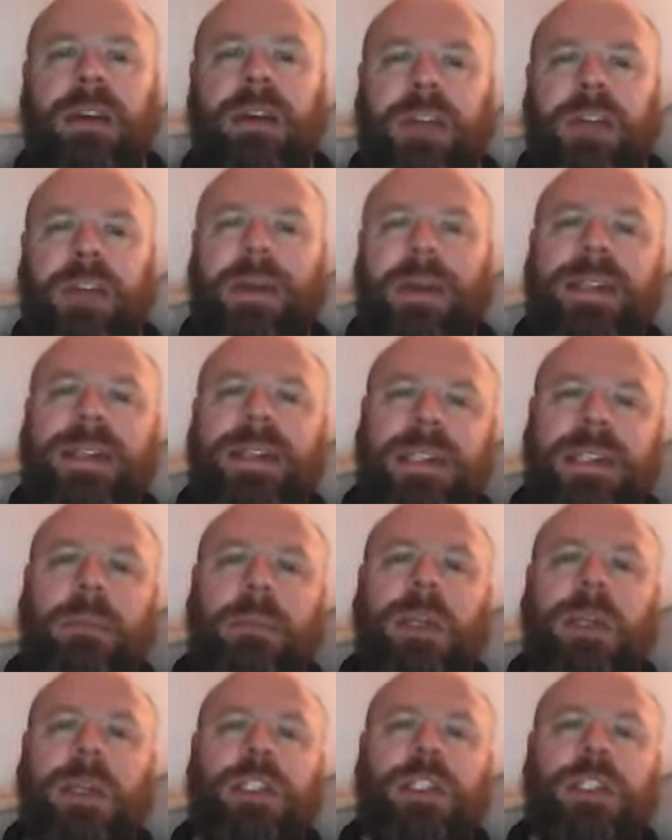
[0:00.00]
Very
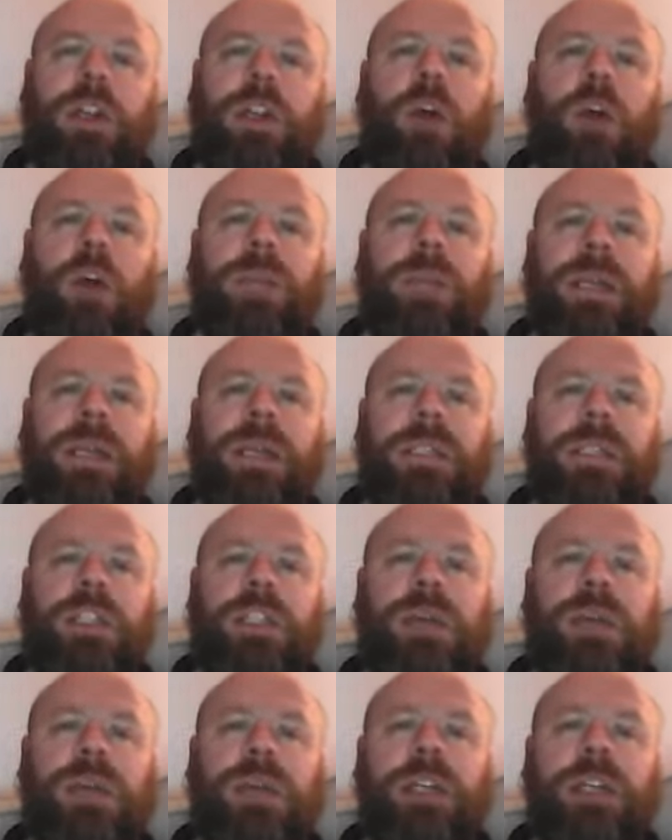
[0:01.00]
similar synoptic
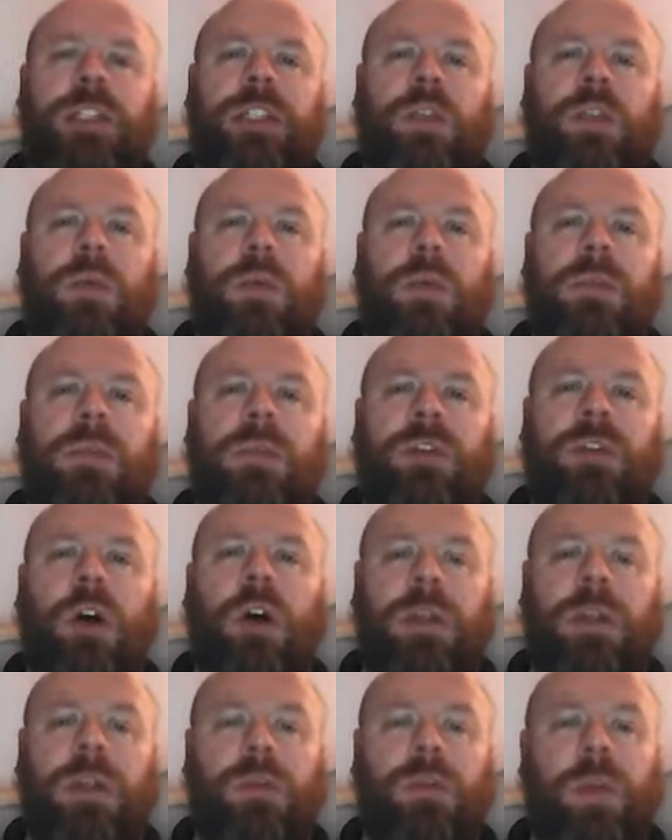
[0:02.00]
situation to what we've
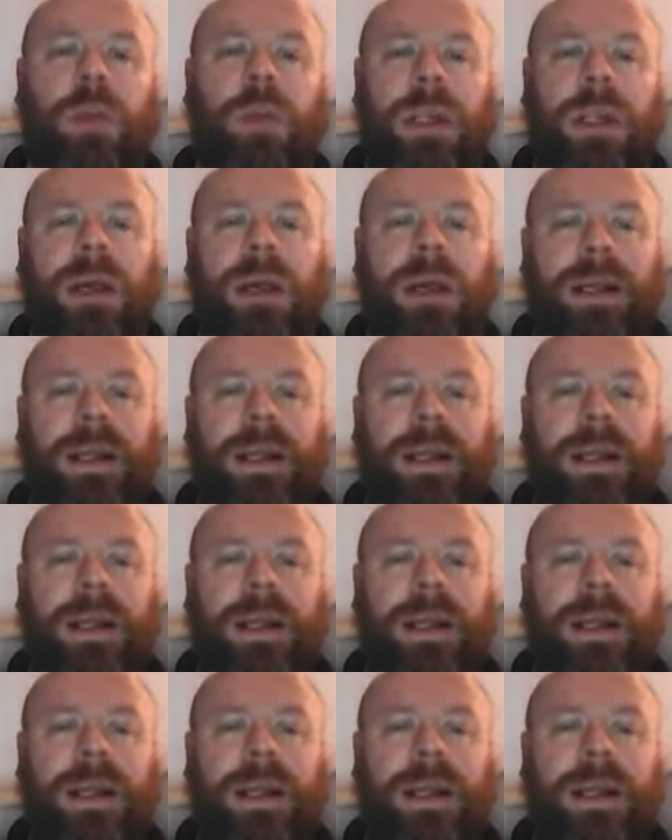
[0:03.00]
got at the moment.